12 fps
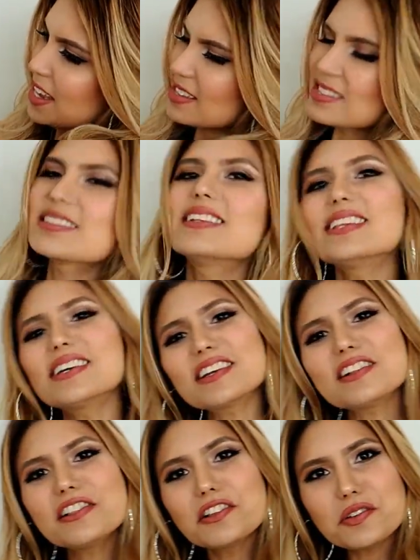It's a
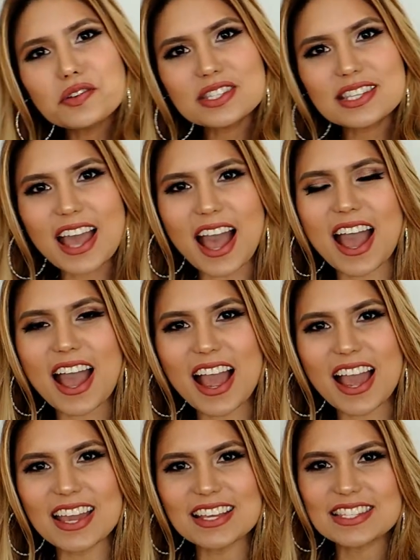little loose,
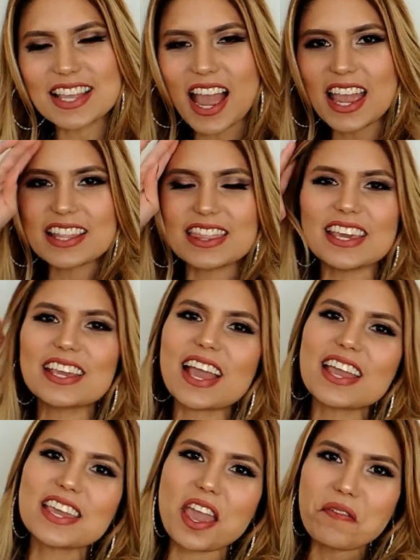guys. I think
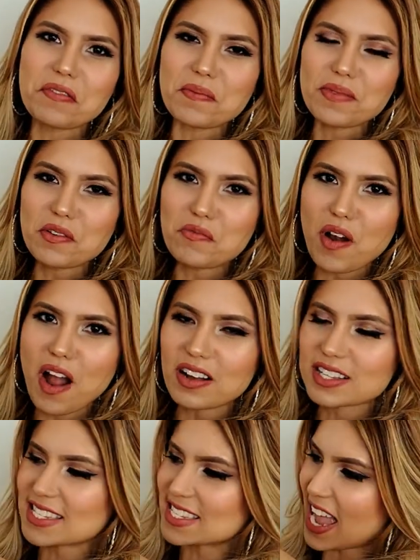I gave them the
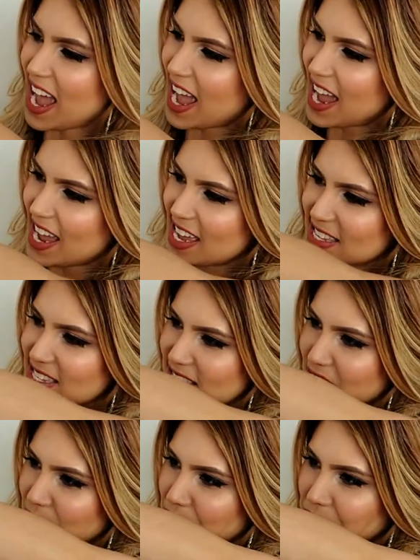wrong
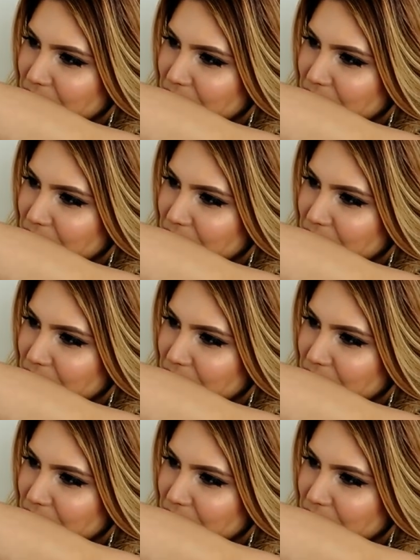size.